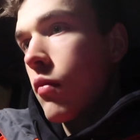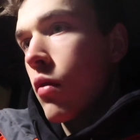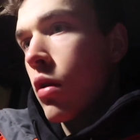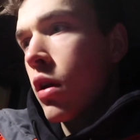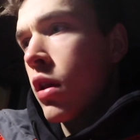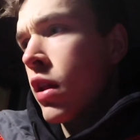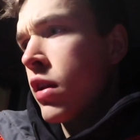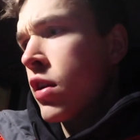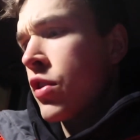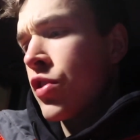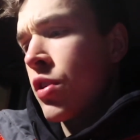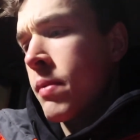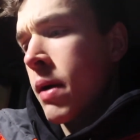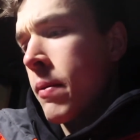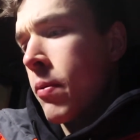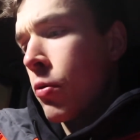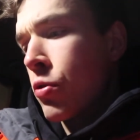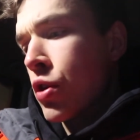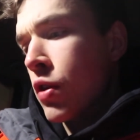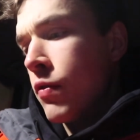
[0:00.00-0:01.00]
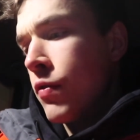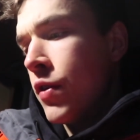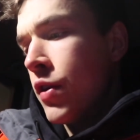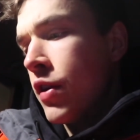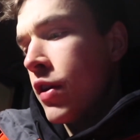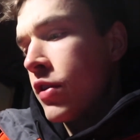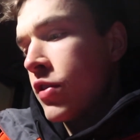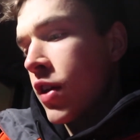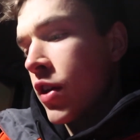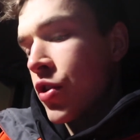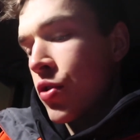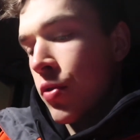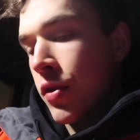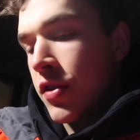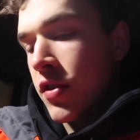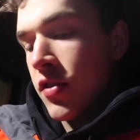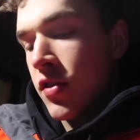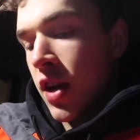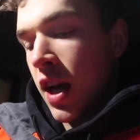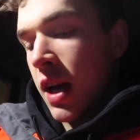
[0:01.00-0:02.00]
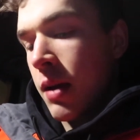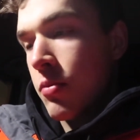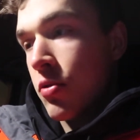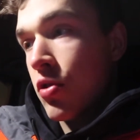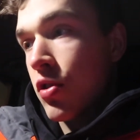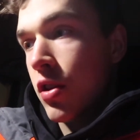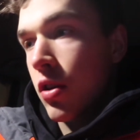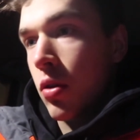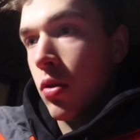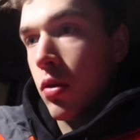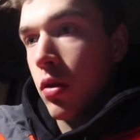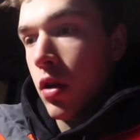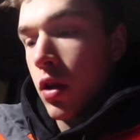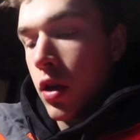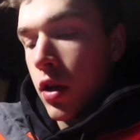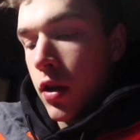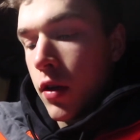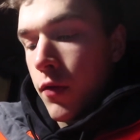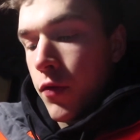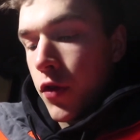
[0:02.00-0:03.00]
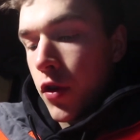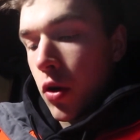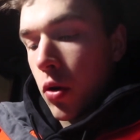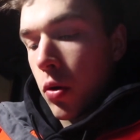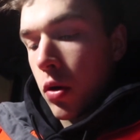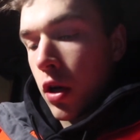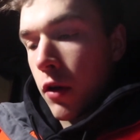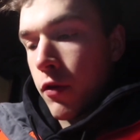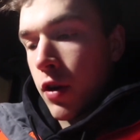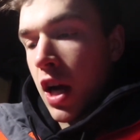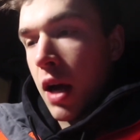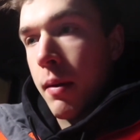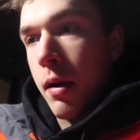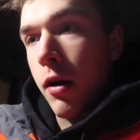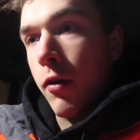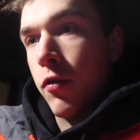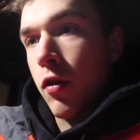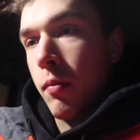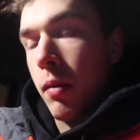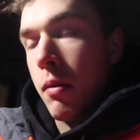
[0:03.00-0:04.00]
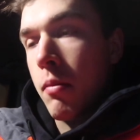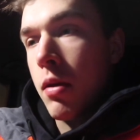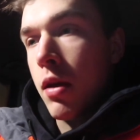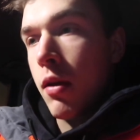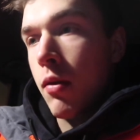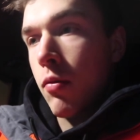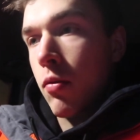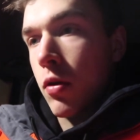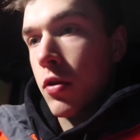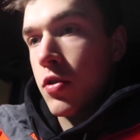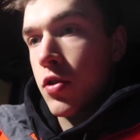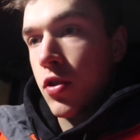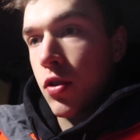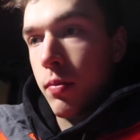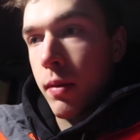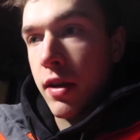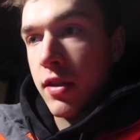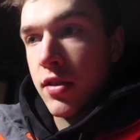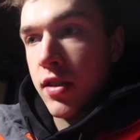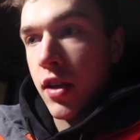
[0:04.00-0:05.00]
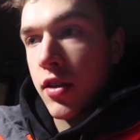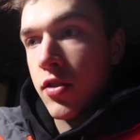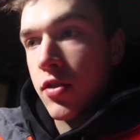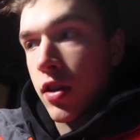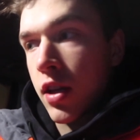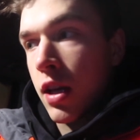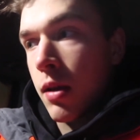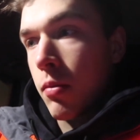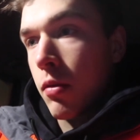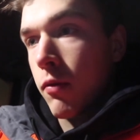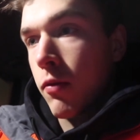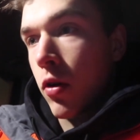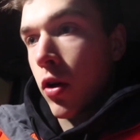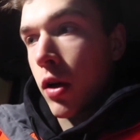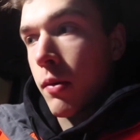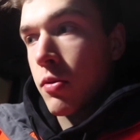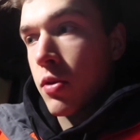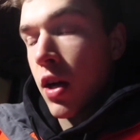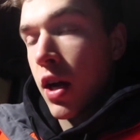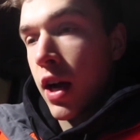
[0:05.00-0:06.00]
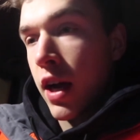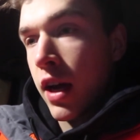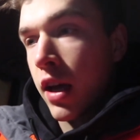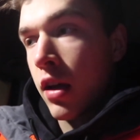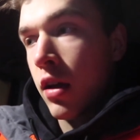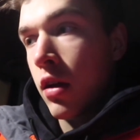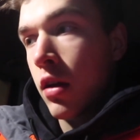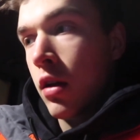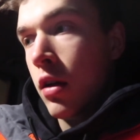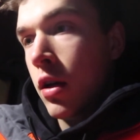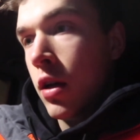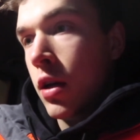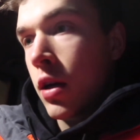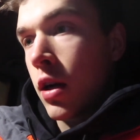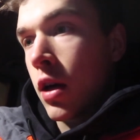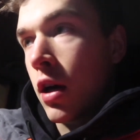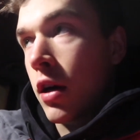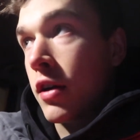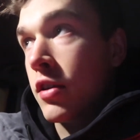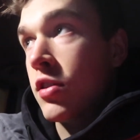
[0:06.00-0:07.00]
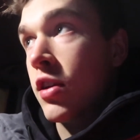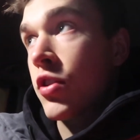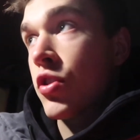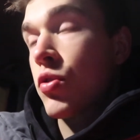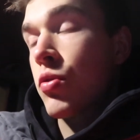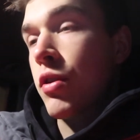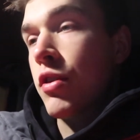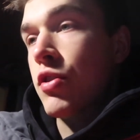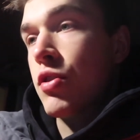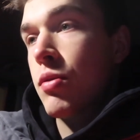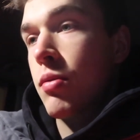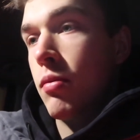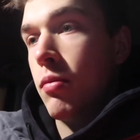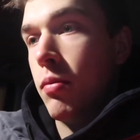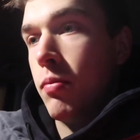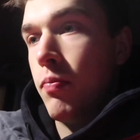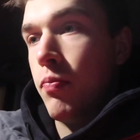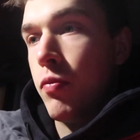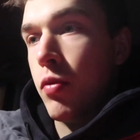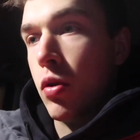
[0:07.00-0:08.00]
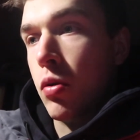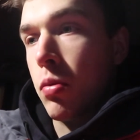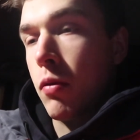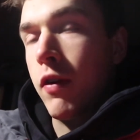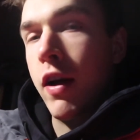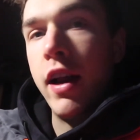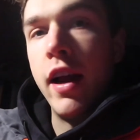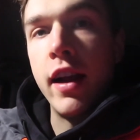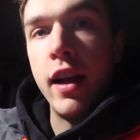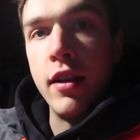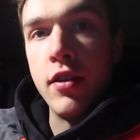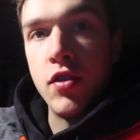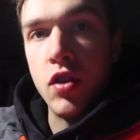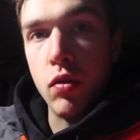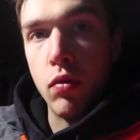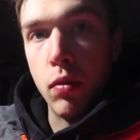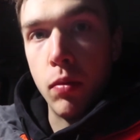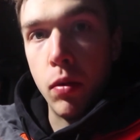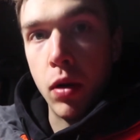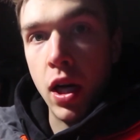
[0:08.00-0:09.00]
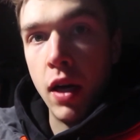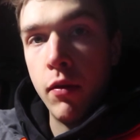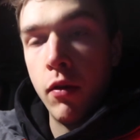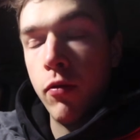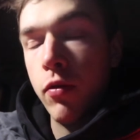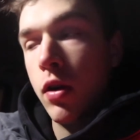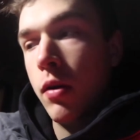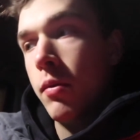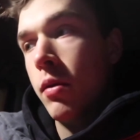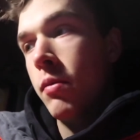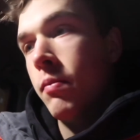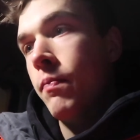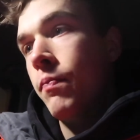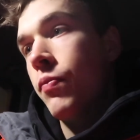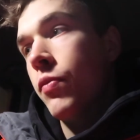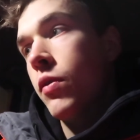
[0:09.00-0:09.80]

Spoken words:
then just some hypertrophy accessories, since I am still, enough time out from my meet where it still makes sense to keep the volumes high. Accessories, provide I can still recover from them.